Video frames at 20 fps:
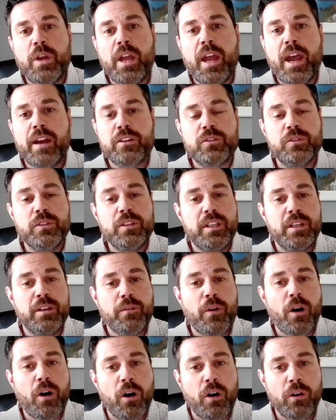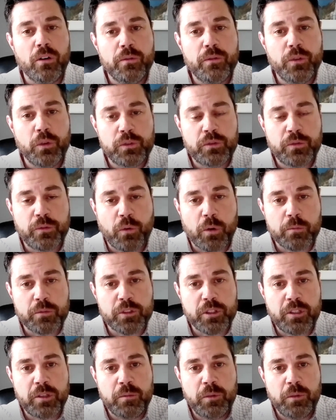we actually give all of those
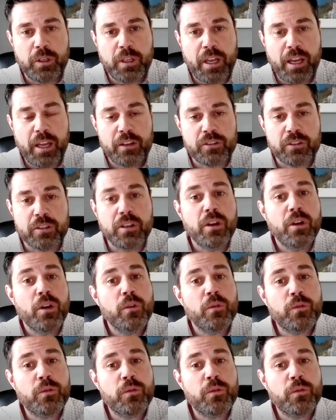forms of communication